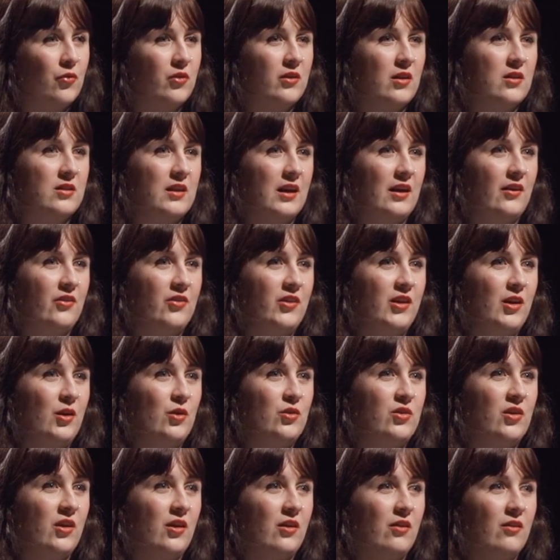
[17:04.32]
for the things that you
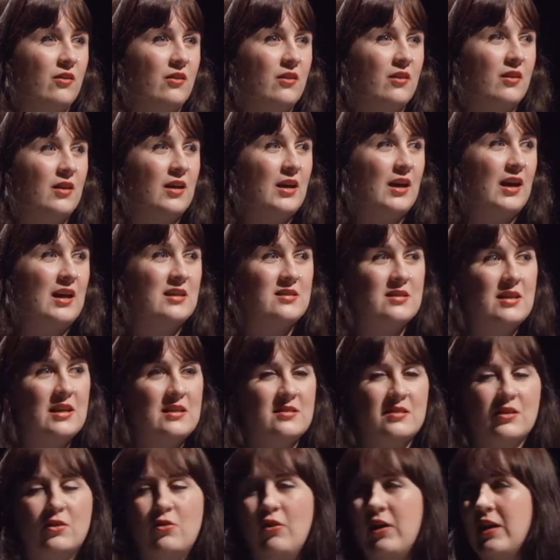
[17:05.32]
do.
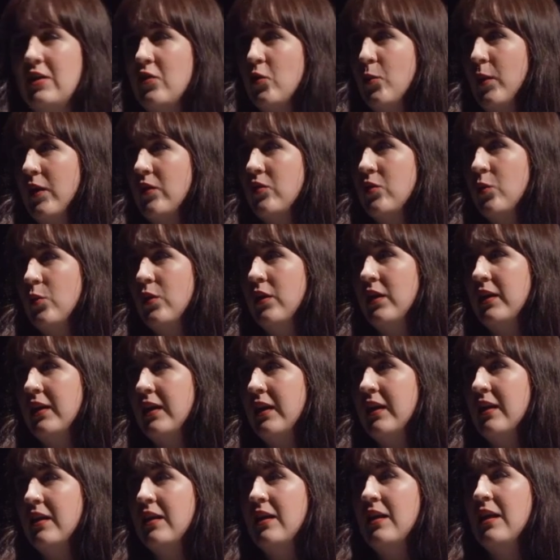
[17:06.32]
It's a great space to work
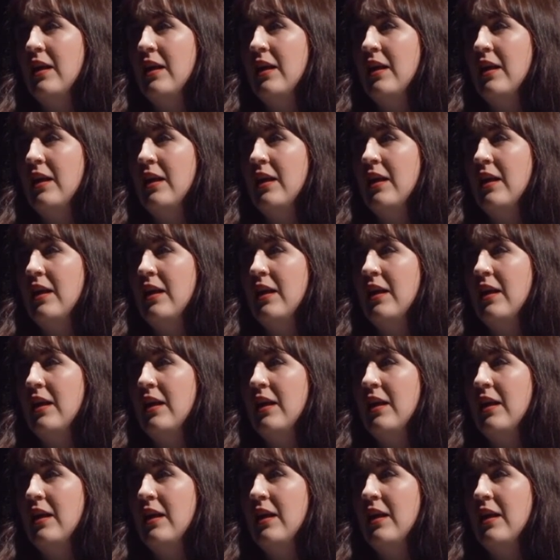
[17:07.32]
in.